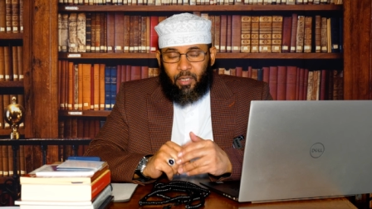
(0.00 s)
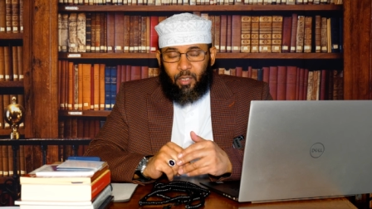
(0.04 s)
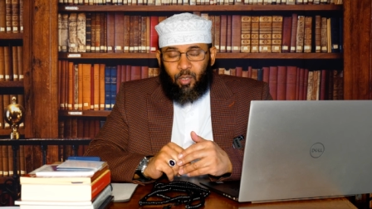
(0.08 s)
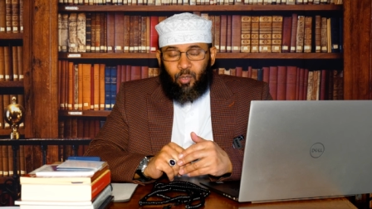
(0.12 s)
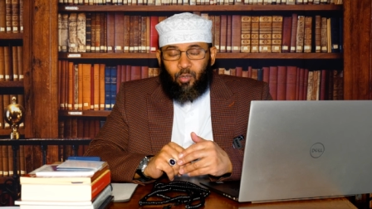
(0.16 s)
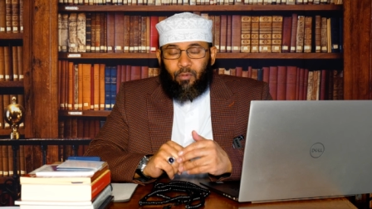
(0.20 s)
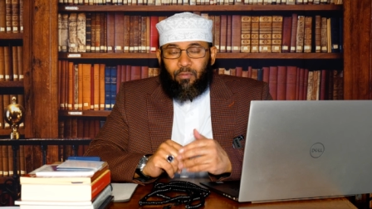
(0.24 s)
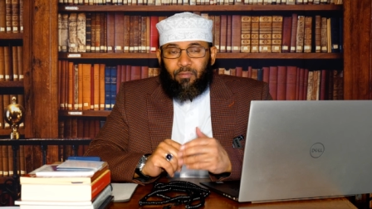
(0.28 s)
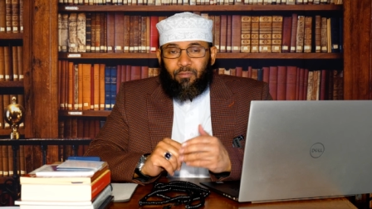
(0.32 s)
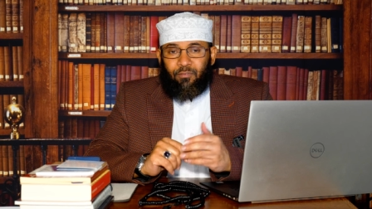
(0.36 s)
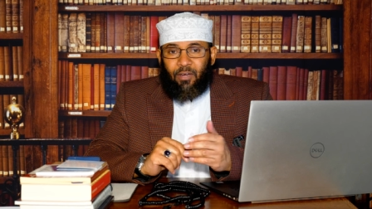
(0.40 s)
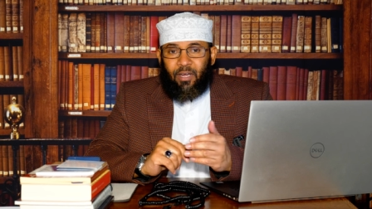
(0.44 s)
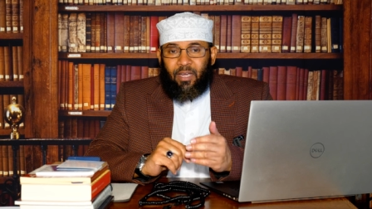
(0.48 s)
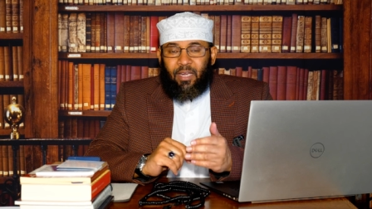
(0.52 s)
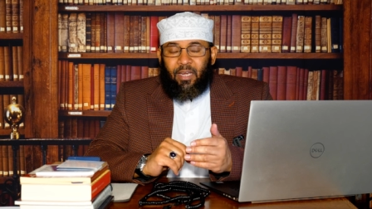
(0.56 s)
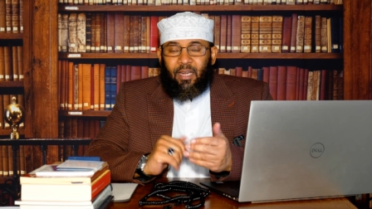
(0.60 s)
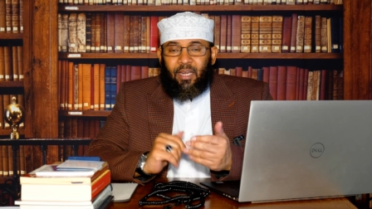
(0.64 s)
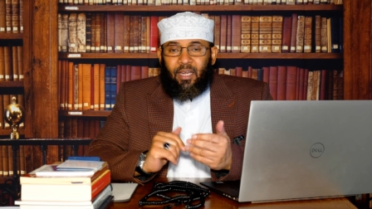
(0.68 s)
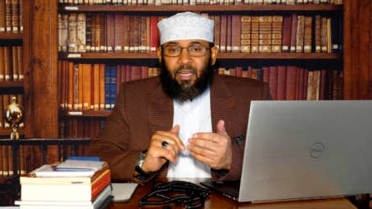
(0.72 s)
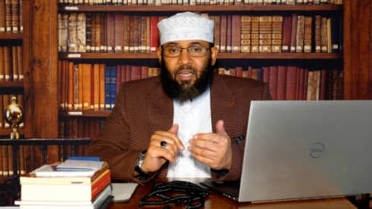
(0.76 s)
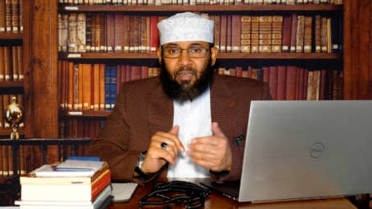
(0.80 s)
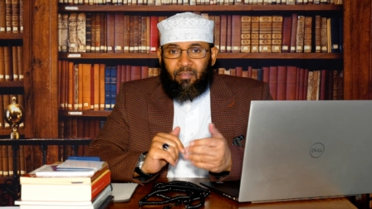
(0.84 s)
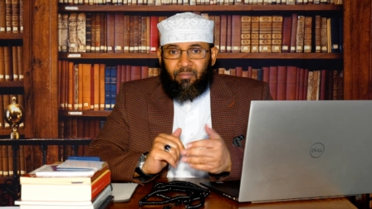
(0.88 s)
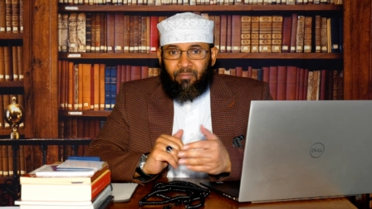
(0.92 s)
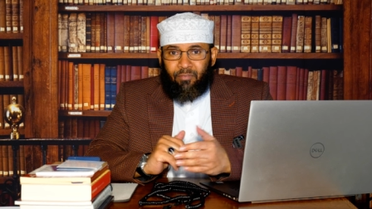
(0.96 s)
You'll find an
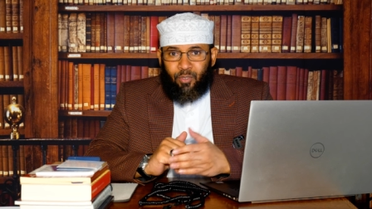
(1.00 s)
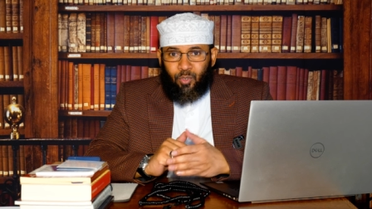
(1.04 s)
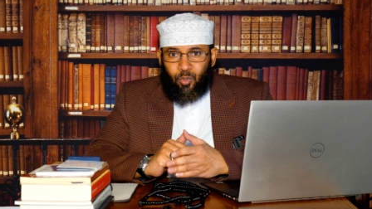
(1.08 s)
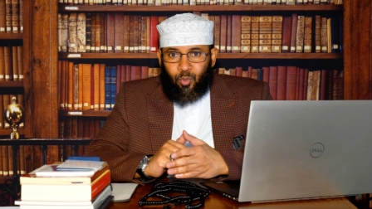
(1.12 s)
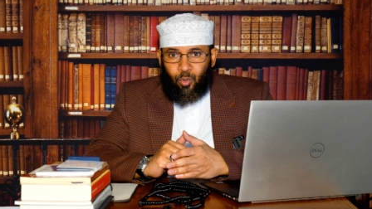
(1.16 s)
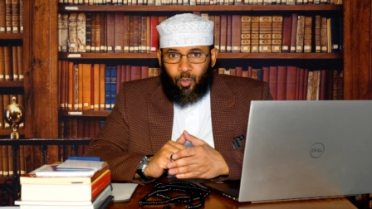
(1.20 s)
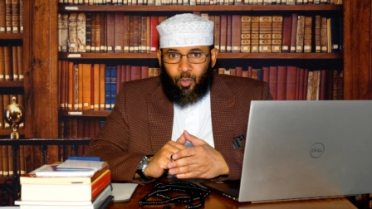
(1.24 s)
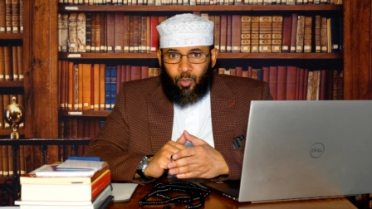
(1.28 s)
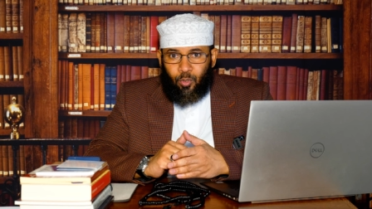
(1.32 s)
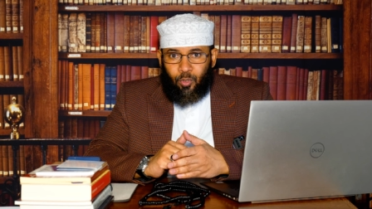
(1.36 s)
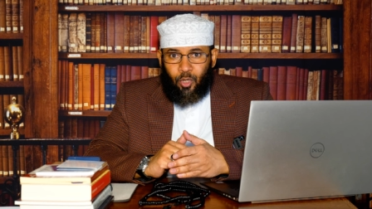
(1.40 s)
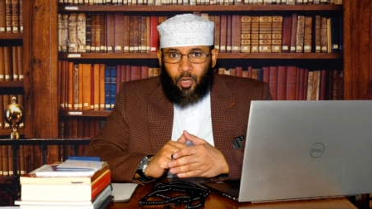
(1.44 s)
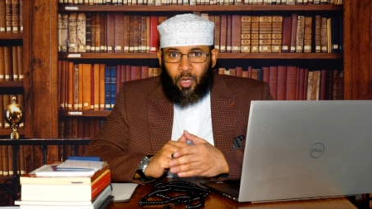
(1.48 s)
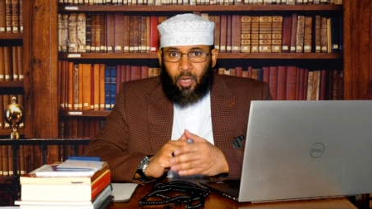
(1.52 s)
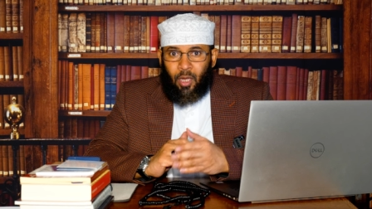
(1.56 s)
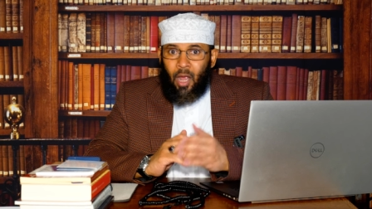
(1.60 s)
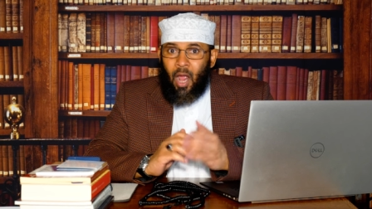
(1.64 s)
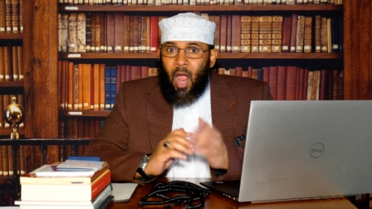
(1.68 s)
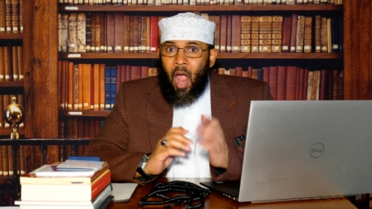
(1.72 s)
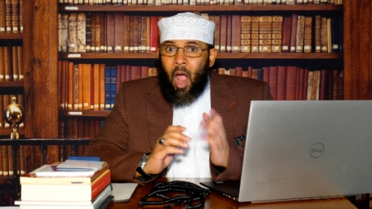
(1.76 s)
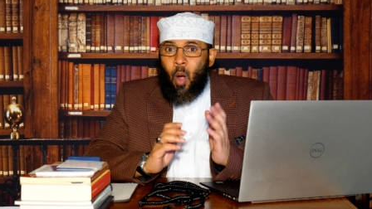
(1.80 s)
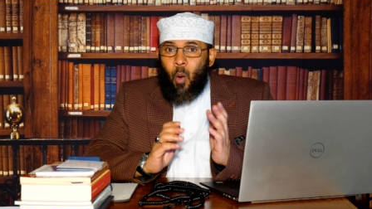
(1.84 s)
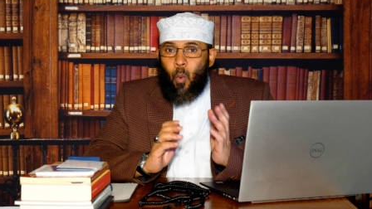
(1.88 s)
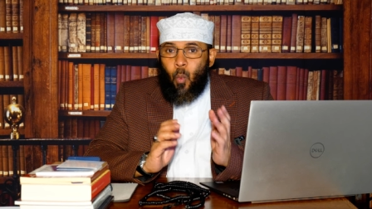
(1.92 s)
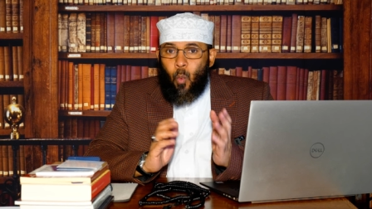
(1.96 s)
individual,
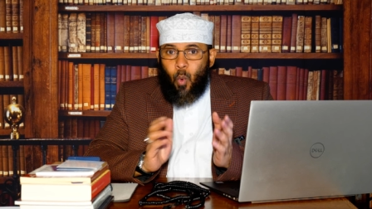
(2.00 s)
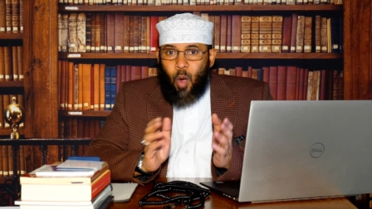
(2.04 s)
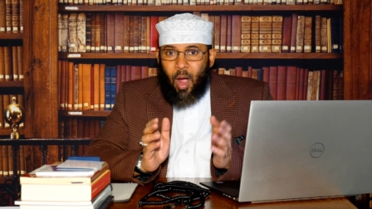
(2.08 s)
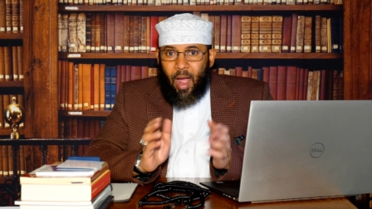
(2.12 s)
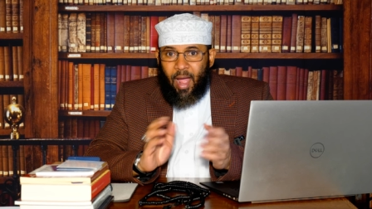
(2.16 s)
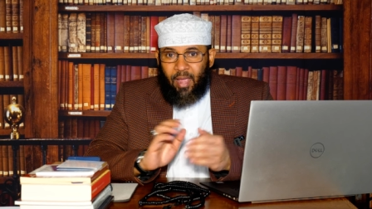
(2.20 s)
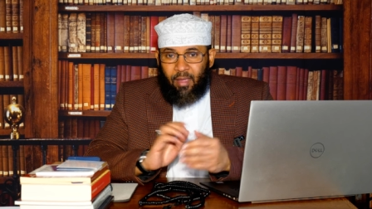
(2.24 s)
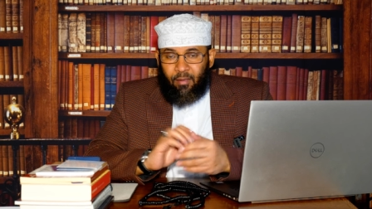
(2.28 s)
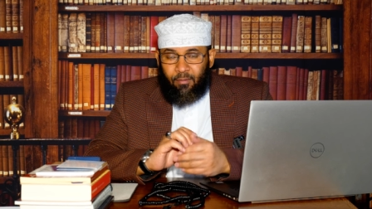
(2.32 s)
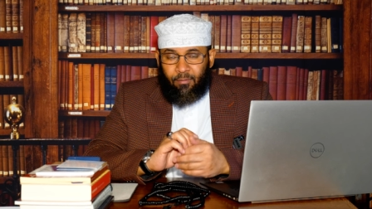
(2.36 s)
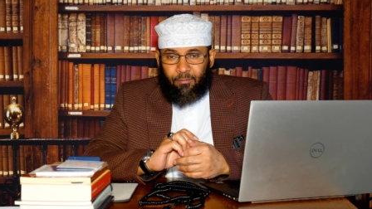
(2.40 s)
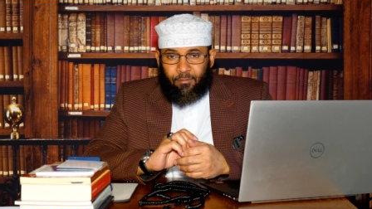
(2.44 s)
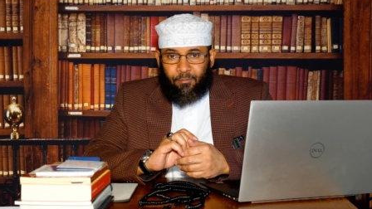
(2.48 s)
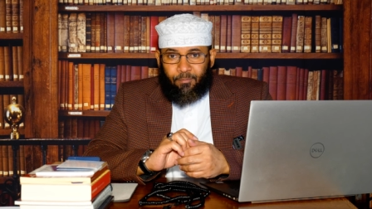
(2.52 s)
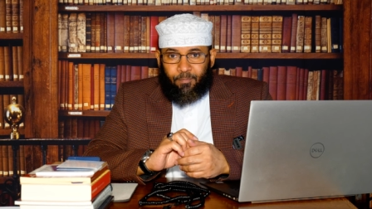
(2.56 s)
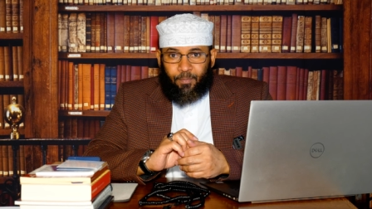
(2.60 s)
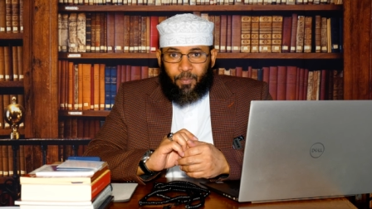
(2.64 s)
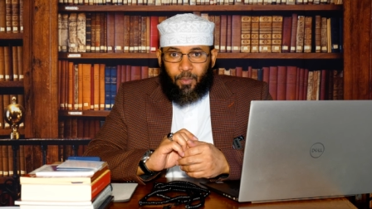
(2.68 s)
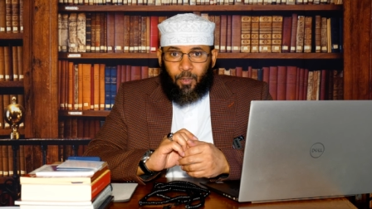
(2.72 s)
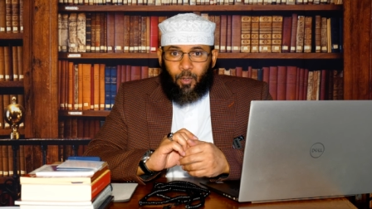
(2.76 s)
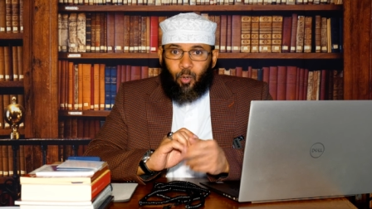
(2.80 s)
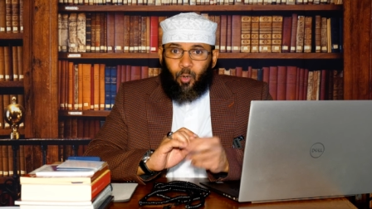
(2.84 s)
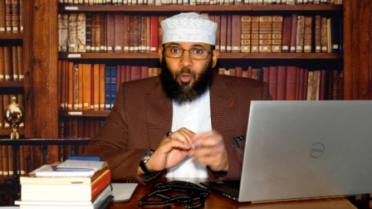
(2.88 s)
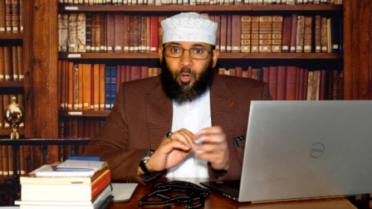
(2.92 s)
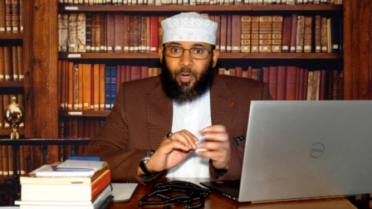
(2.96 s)
a wife
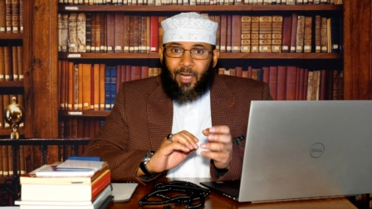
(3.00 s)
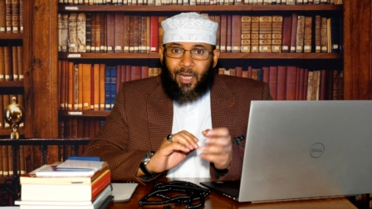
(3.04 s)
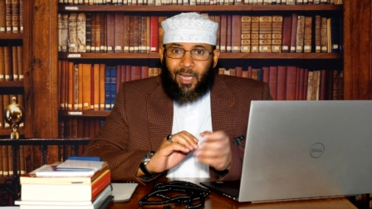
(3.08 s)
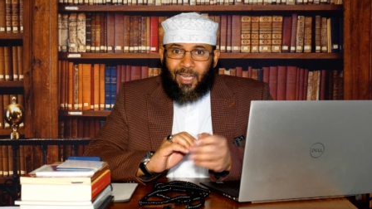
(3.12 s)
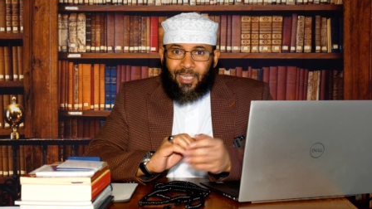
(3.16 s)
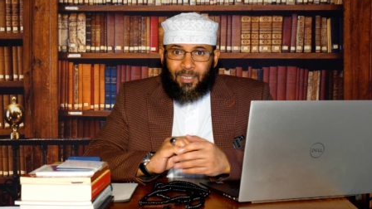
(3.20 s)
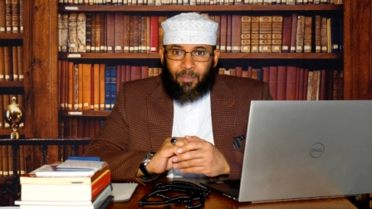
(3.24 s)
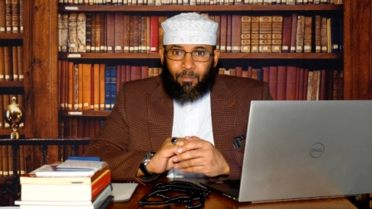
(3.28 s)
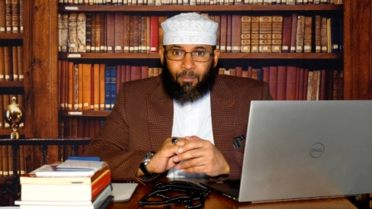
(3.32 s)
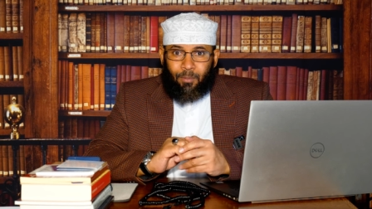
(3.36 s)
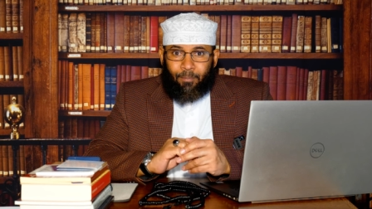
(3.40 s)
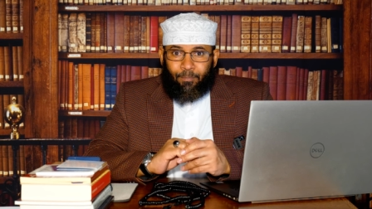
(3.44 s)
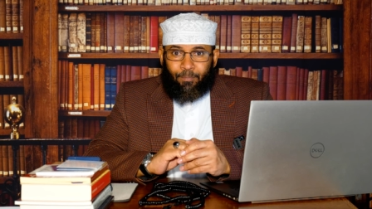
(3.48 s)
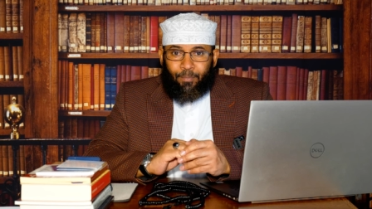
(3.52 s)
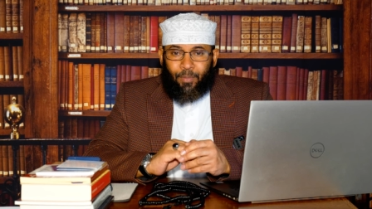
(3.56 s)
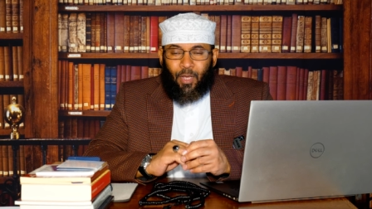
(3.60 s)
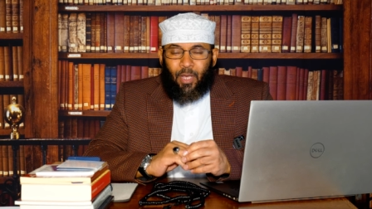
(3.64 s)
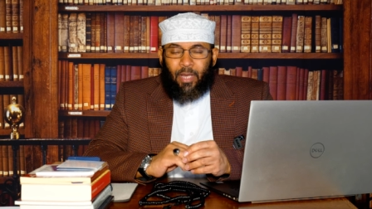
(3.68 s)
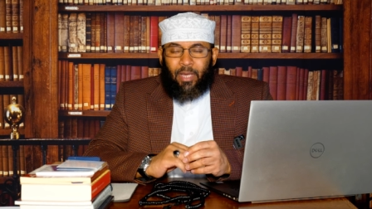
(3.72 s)
or a husband,